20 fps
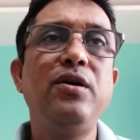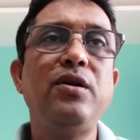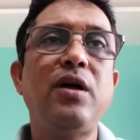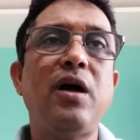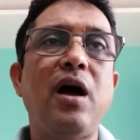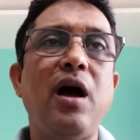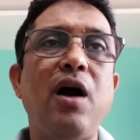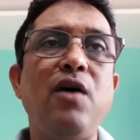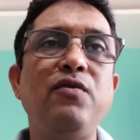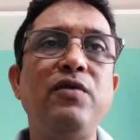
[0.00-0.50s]

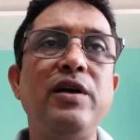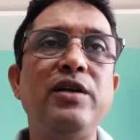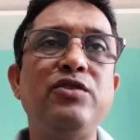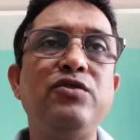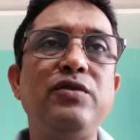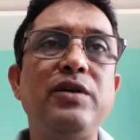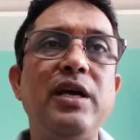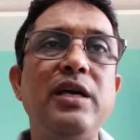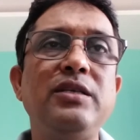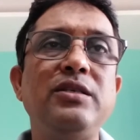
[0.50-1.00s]
how
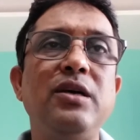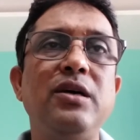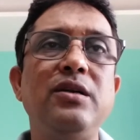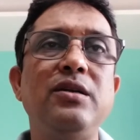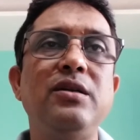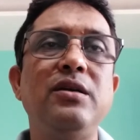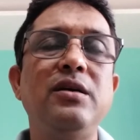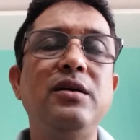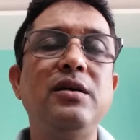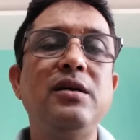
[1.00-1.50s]

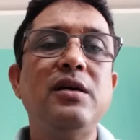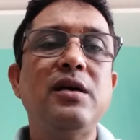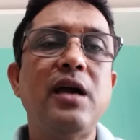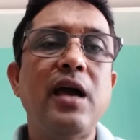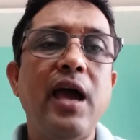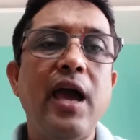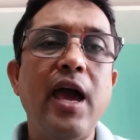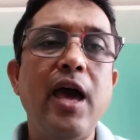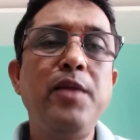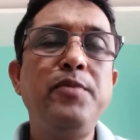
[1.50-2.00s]
education
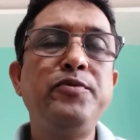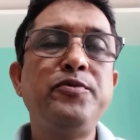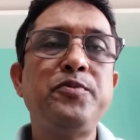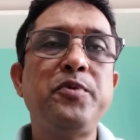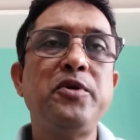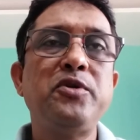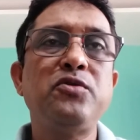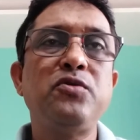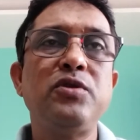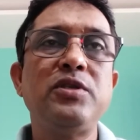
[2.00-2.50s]
helps
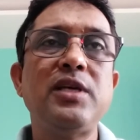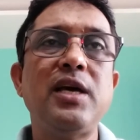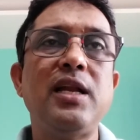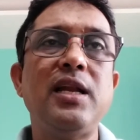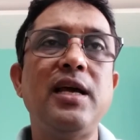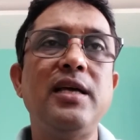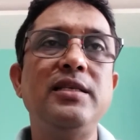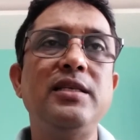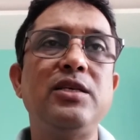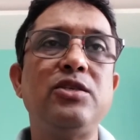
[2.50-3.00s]
for
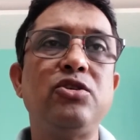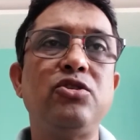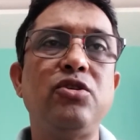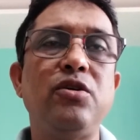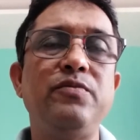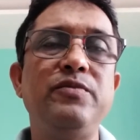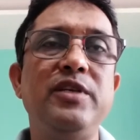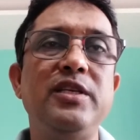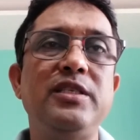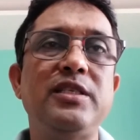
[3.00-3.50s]
socialization
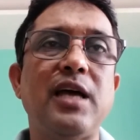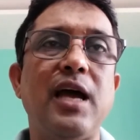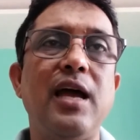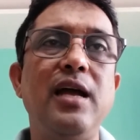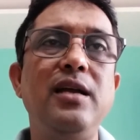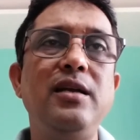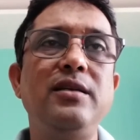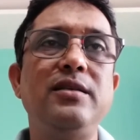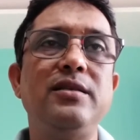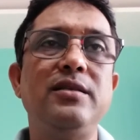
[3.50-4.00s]
of the
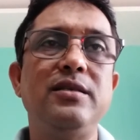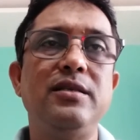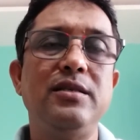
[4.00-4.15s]
child.